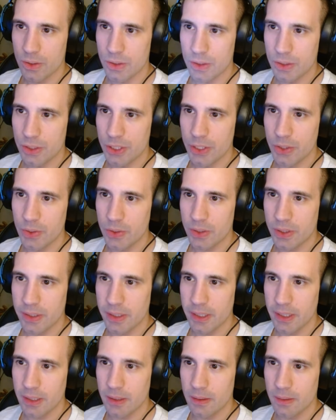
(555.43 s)
you
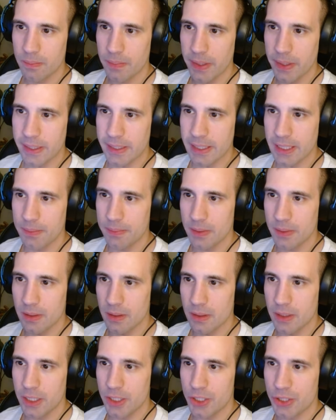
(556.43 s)
could pick up
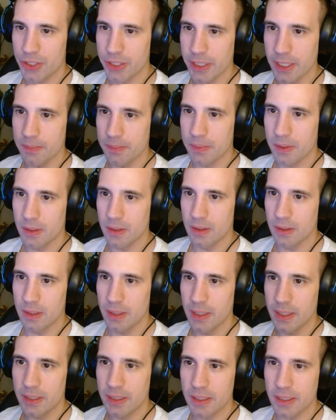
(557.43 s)
this ship.
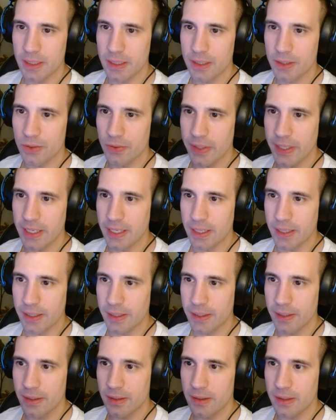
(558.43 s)
This is right
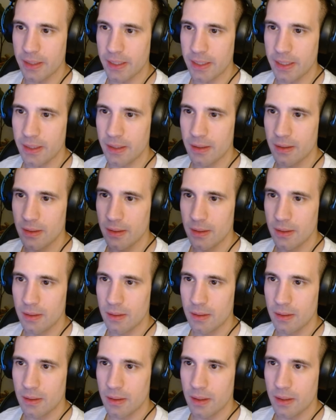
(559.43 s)
here, the
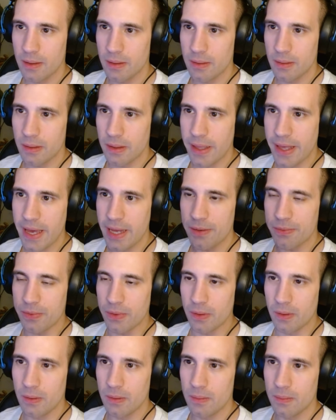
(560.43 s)

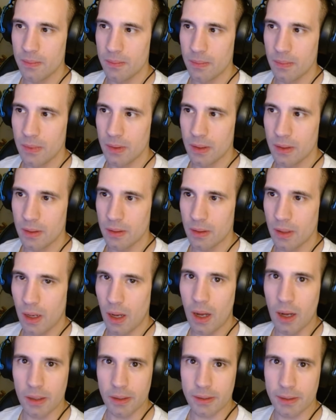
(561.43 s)
Anvil
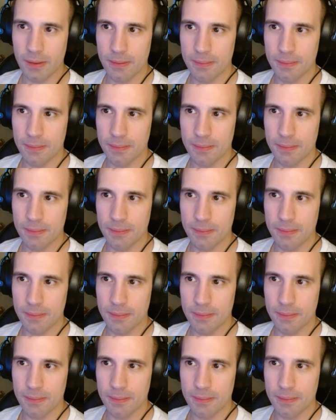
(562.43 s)
Hawk.